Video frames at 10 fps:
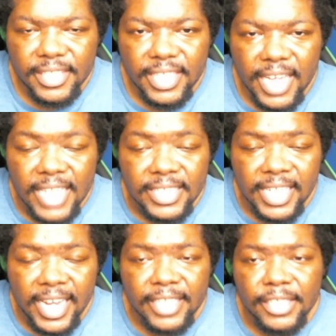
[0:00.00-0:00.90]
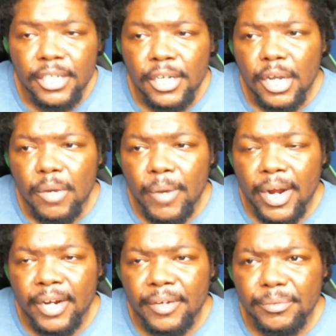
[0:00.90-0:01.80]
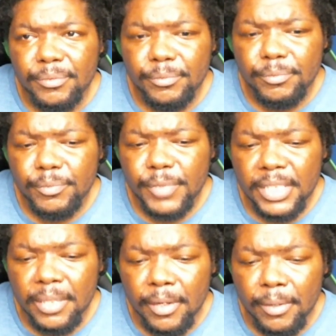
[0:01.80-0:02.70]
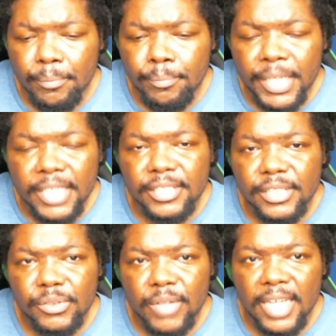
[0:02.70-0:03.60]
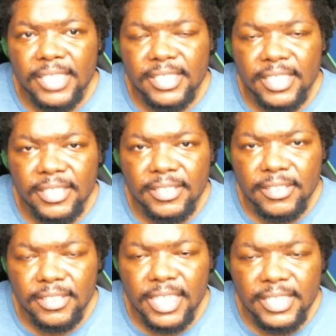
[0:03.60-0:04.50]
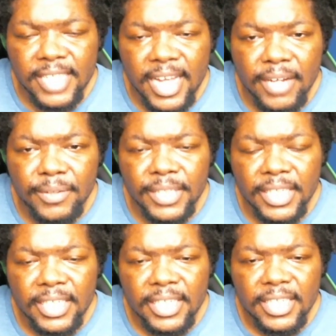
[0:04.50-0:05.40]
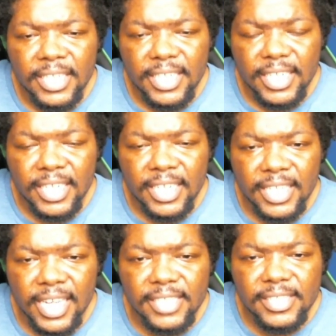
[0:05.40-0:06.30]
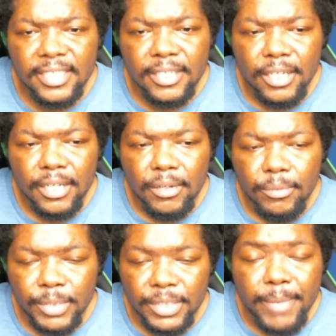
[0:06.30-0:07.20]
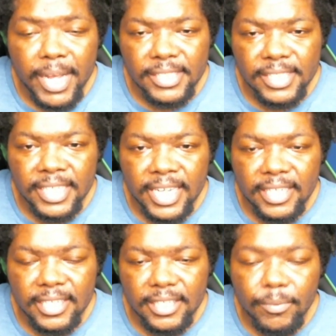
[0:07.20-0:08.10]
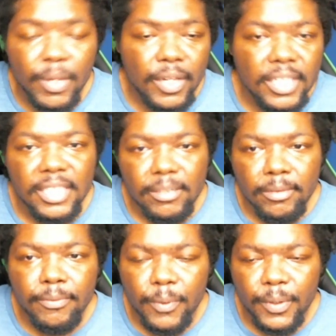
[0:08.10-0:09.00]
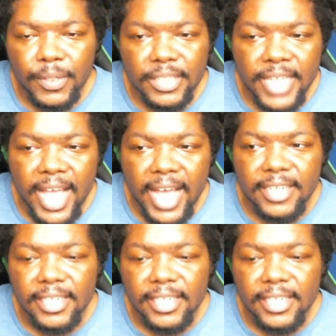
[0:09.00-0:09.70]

at the end where the beast tries to chase down Casey, but she managed to get, well, even before that,